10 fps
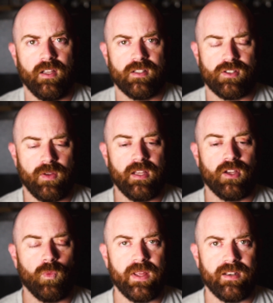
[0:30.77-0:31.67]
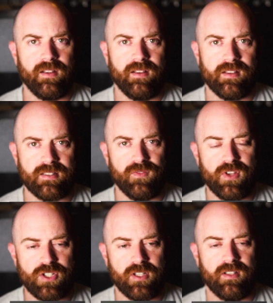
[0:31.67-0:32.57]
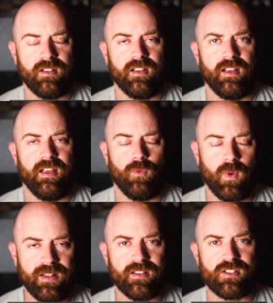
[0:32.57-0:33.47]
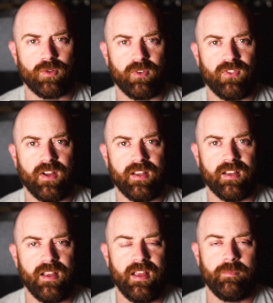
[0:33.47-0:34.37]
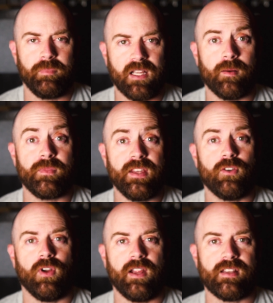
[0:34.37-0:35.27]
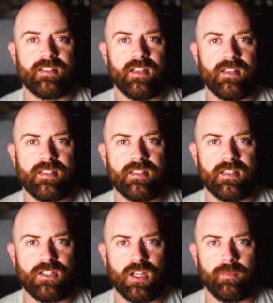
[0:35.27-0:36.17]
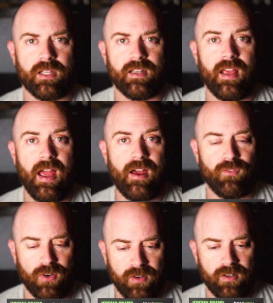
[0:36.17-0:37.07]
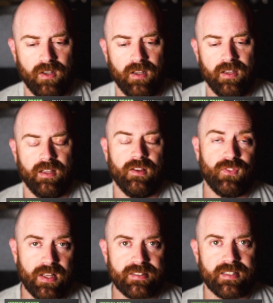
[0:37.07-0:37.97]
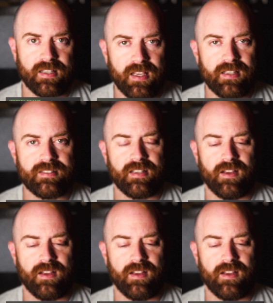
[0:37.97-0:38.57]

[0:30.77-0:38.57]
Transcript: so he could win his division win the super fight, become the greatest ADCC champion ever, if that's the case.